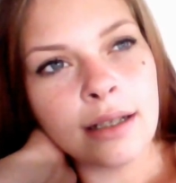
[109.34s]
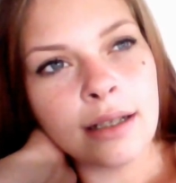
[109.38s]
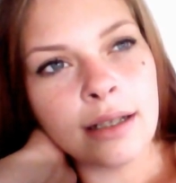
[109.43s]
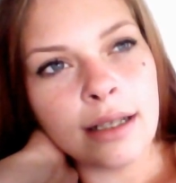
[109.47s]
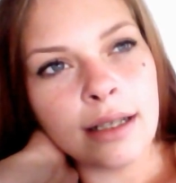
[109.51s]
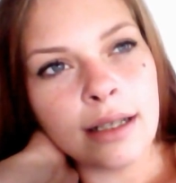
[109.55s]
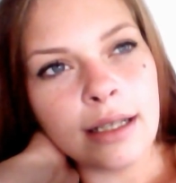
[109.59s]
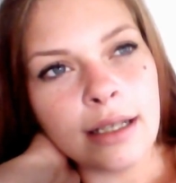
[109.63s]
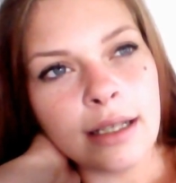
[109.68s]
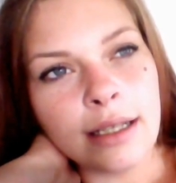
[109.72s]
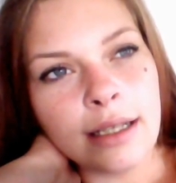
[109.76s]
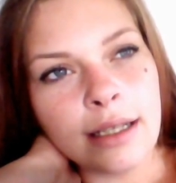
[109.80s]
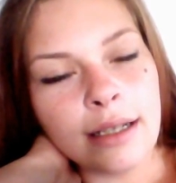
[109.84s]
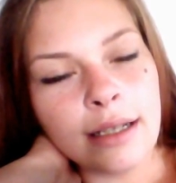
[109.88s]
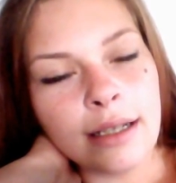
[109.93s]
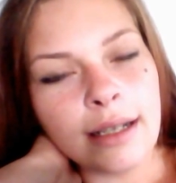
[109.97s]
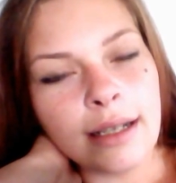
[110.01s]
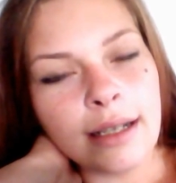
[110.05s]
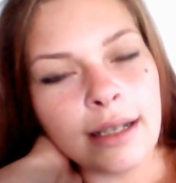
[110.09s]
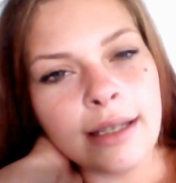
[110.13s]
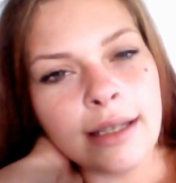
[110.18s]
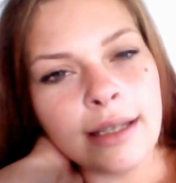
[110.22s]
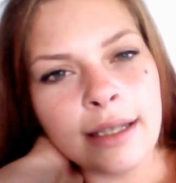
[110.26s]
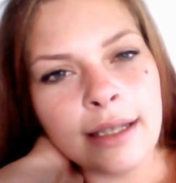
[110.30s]

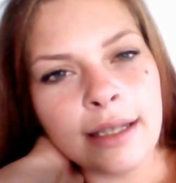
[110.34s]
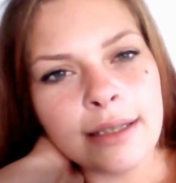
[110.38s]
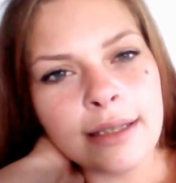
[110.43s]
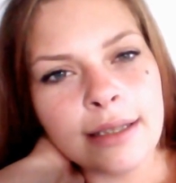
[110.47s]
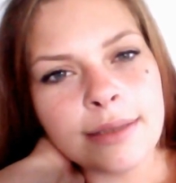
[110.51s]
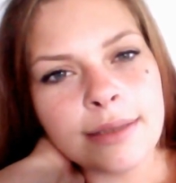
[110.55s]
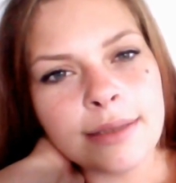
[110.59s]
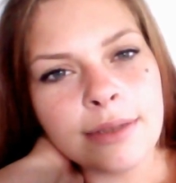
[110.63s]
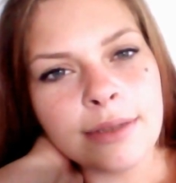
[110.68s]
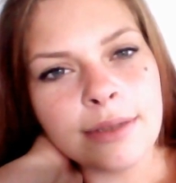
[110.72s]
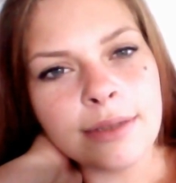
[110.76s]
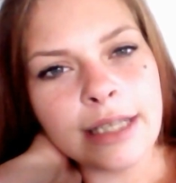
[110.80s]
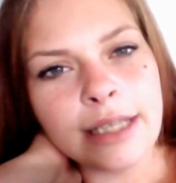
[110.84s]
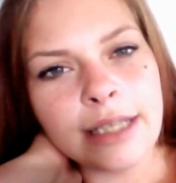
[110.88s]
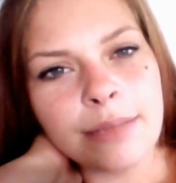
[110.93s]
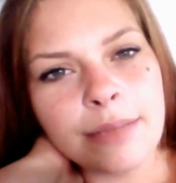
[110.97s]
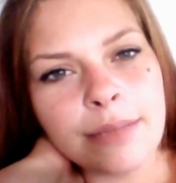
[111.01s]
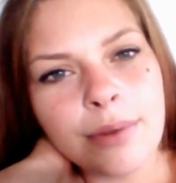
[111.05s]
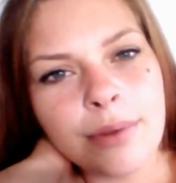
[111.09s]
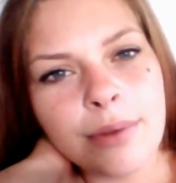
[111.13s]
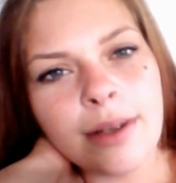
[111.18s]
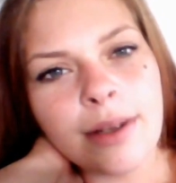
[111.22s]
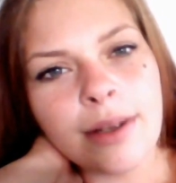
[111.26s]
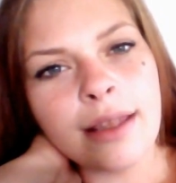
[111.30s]
I think it's really
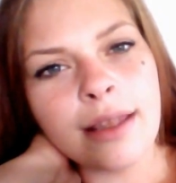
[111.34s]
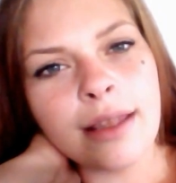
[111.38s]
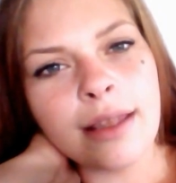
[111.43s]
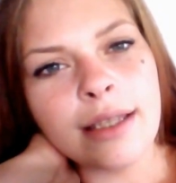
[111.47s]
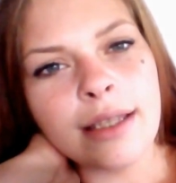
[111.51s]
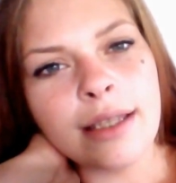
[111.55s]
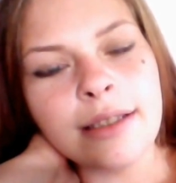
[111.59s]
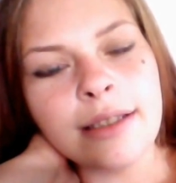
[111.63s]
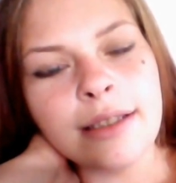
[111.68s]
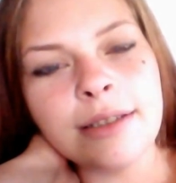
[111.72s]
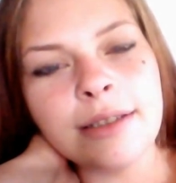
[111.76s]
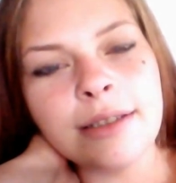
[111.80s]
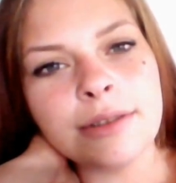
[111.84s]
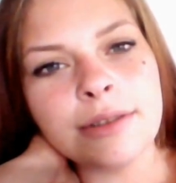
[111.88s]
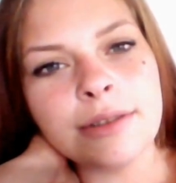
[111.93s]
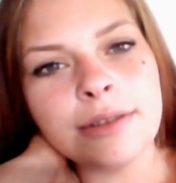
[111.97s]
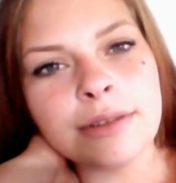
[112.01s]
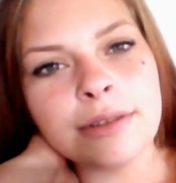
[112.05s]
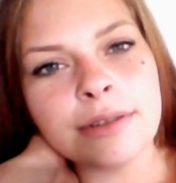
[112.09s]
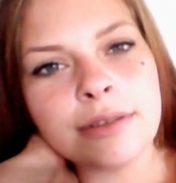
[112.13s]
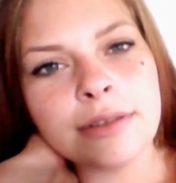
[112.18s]
important that you do.